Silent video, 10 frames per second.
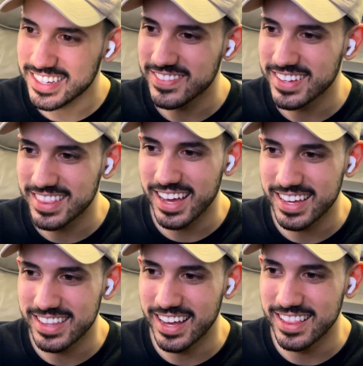like
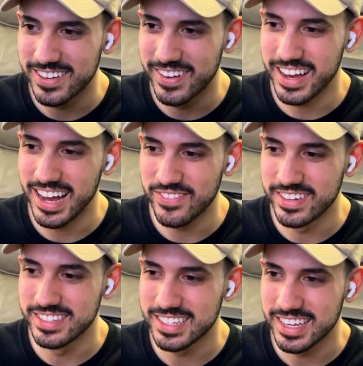that. Now look what
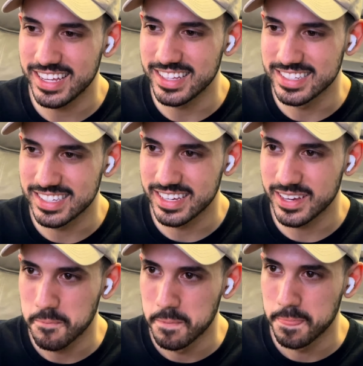happens. You hate to see
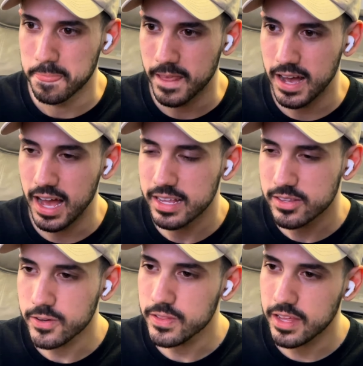it. I
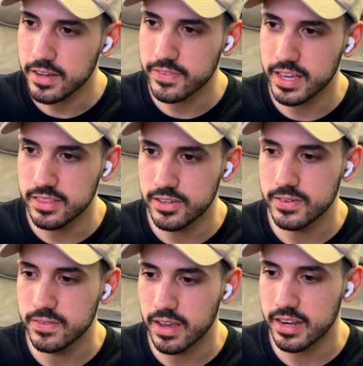don't love
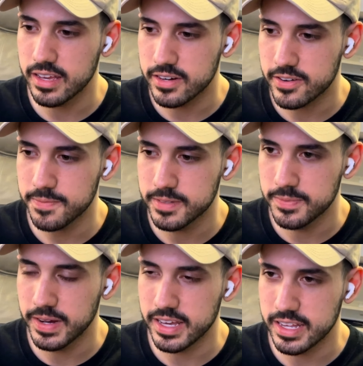Gendo getting interrupted
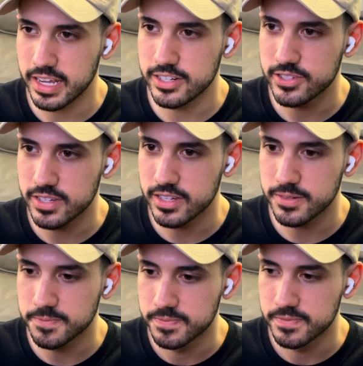by an angel
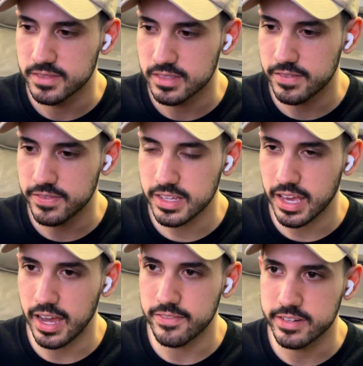here. I feel like
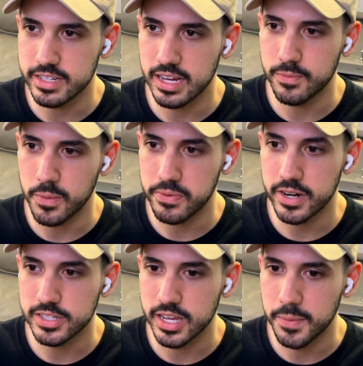every time we're
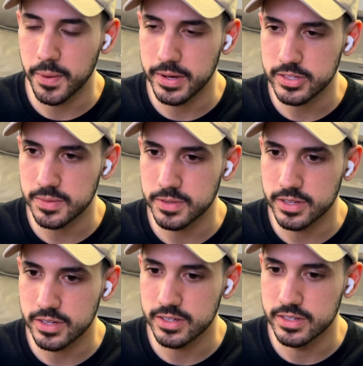pressing him about
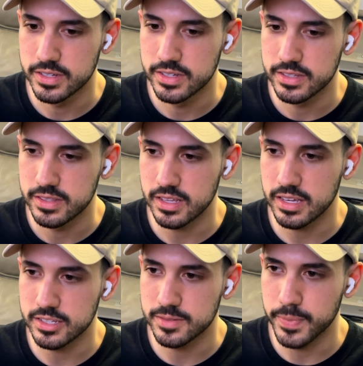something, he
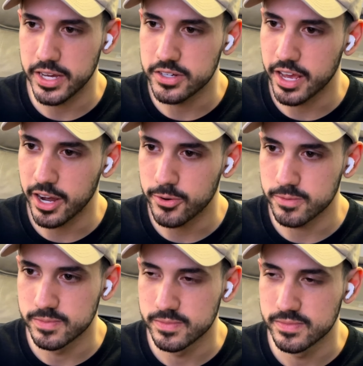gets bailed out.
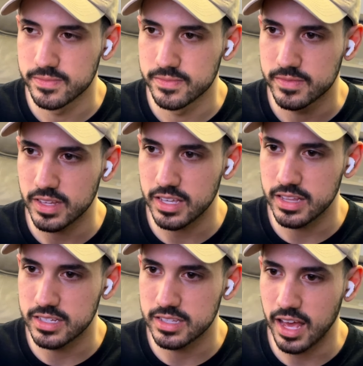Like he
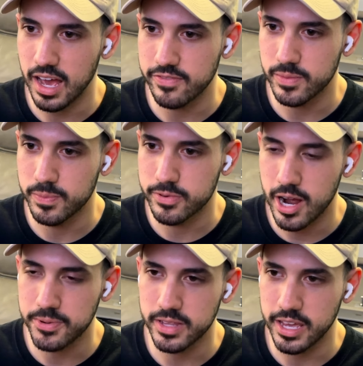doesn't have to
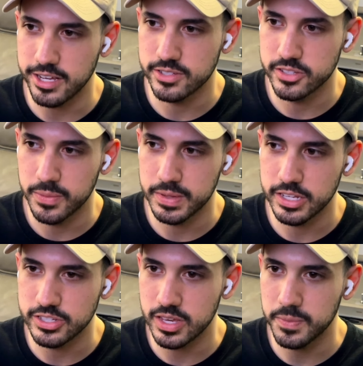properly answer them, and they
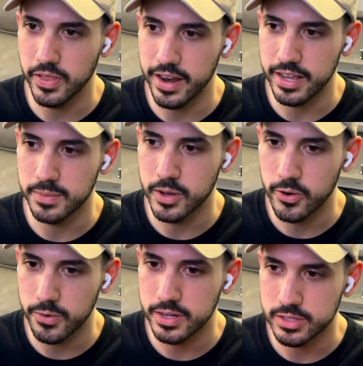just keep letting him go
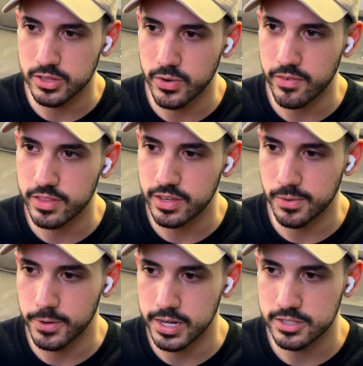around and do everything he
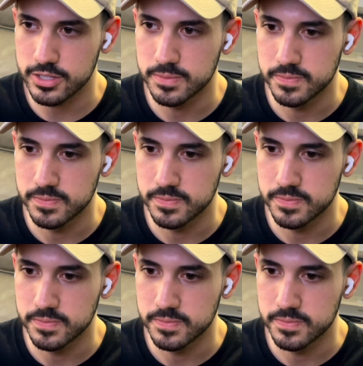wants,